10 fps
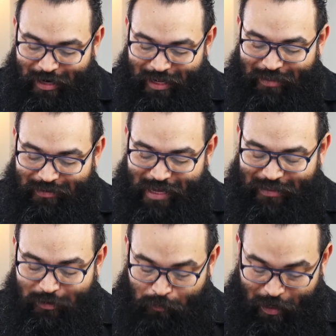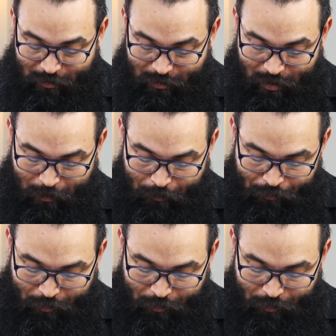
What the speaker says: least expected.